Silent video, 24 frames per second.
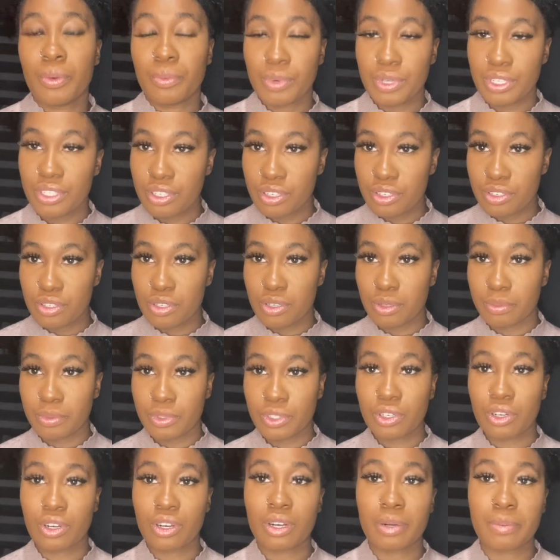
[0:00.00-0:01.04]
What's up YouTube,
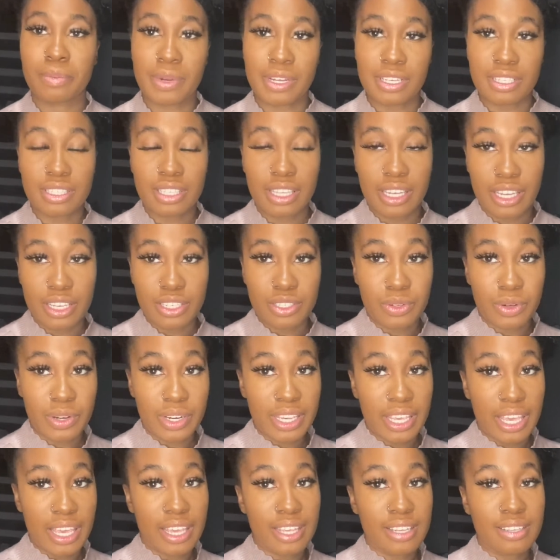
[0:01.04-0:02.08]
it's your girl BRWNSKIN next door,
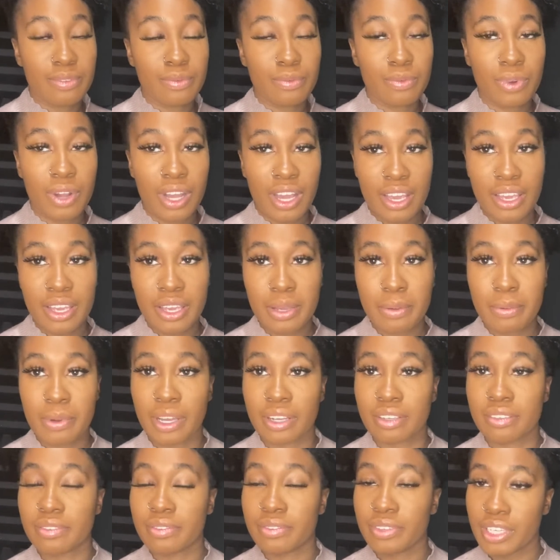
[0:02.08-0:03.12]
Kate Raya,
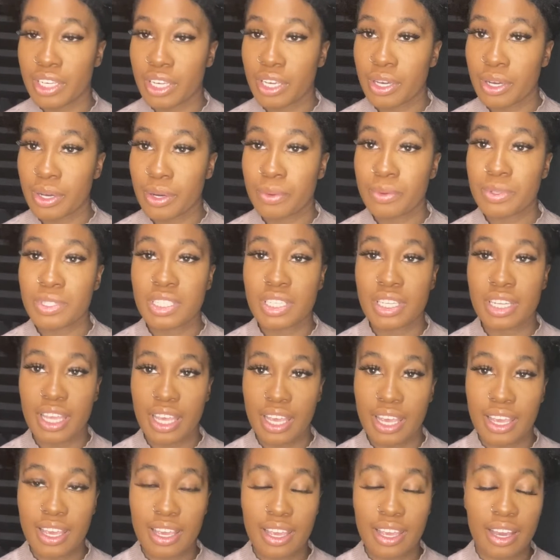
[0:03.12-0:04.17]
back in the video.
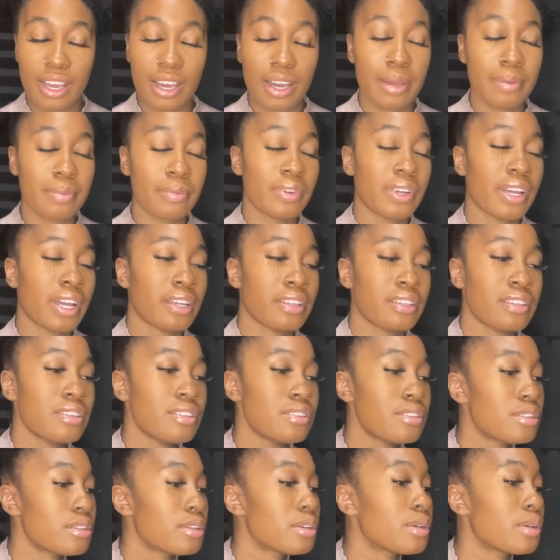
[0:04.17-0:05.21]
Today I'm reacting
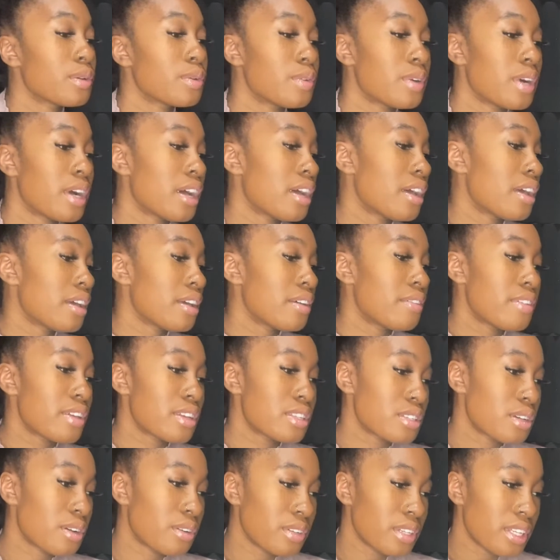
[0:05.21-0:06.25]
to
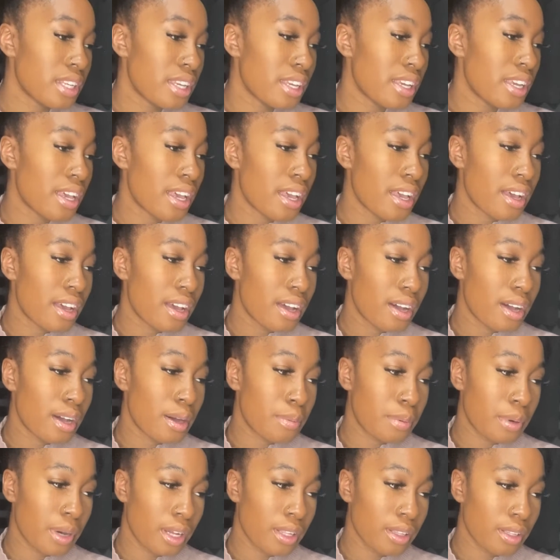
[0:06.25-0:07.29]
Victony
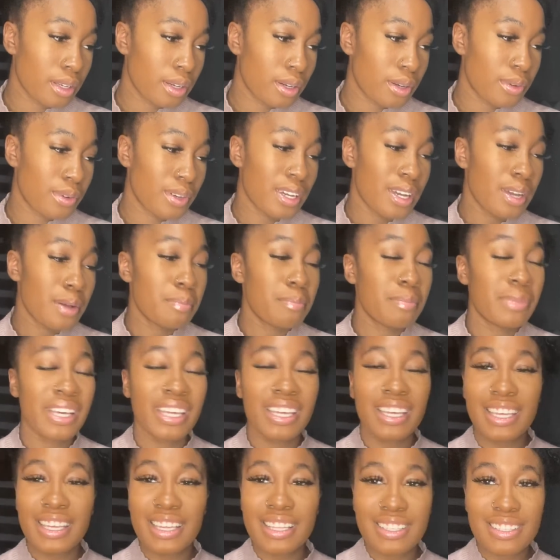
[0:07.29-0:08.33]
Apollo, but
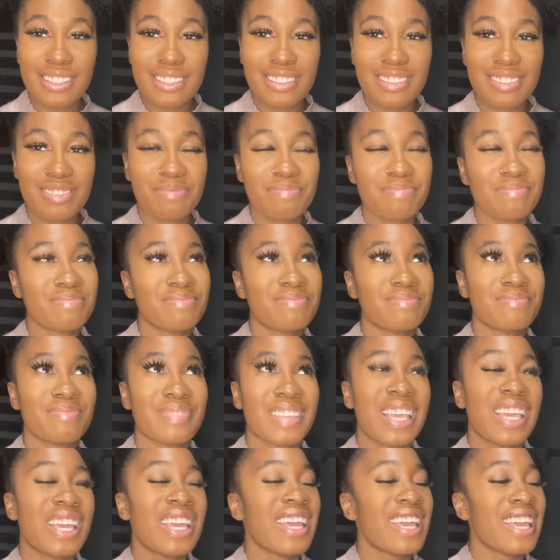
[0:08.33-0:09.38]
it's
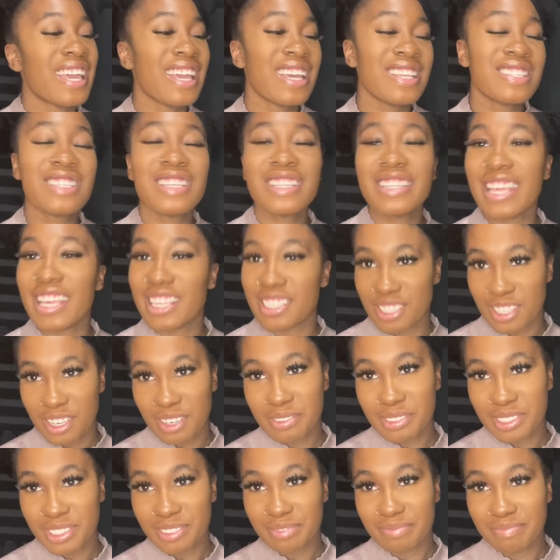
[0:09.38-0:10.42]
a dance
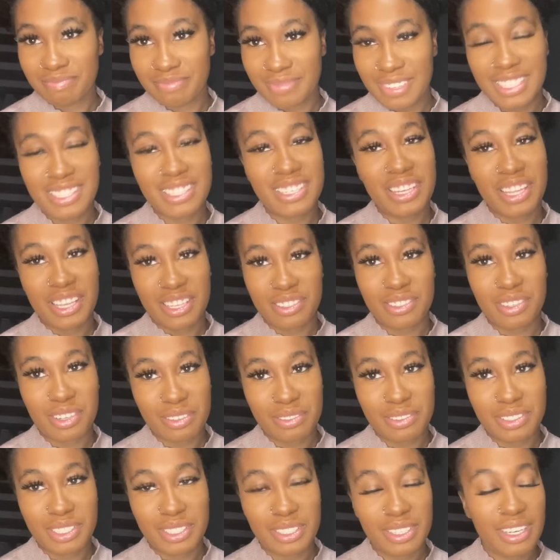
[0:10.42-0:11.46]
cover. It's a dance
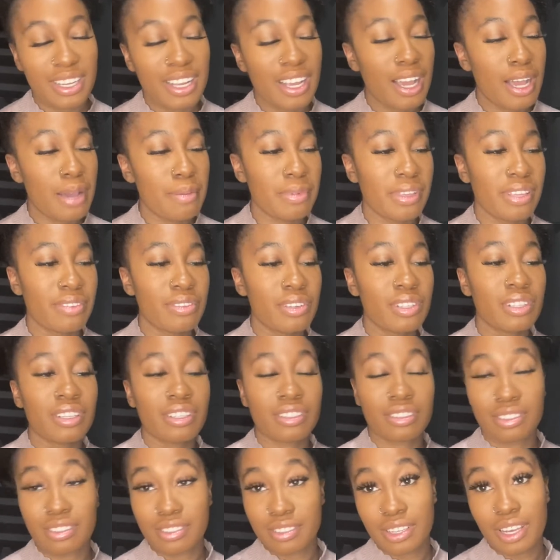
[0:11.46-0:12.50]
cover. I mean, if you
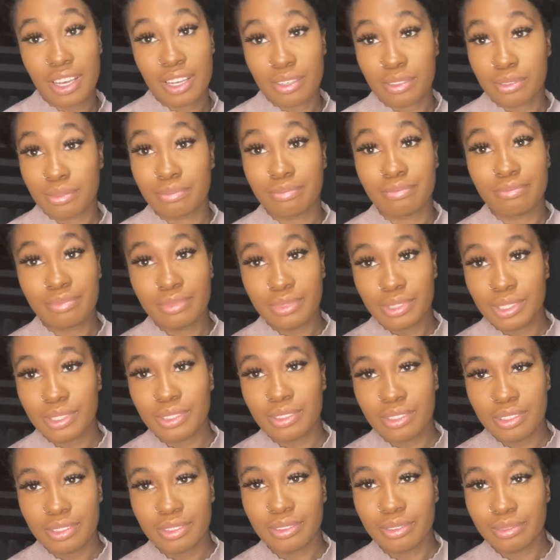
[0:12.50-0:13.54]
clicked on the title,
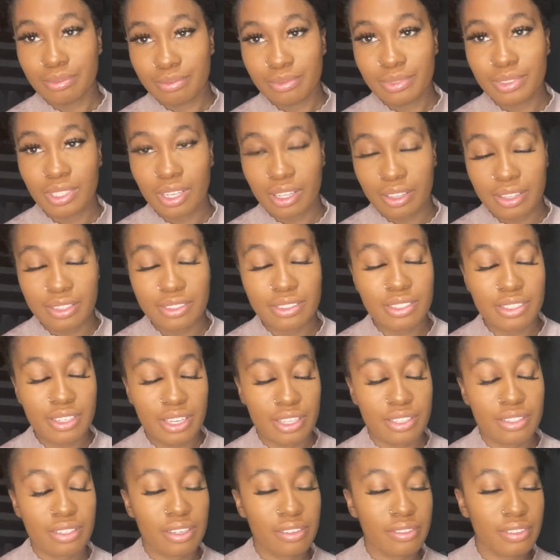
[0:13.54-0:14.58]
you saw that's a
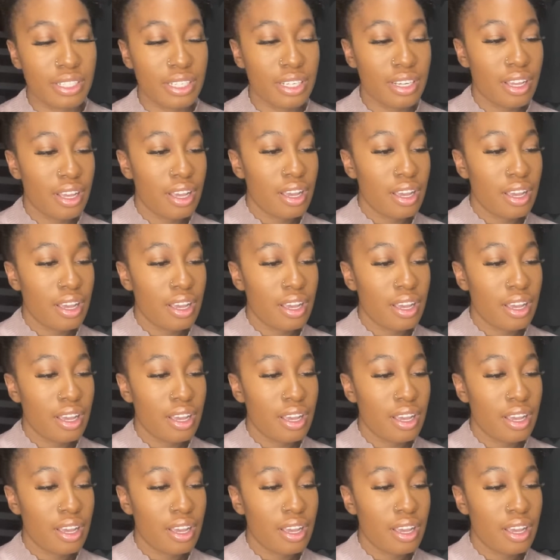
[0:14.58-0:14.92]
dance cover.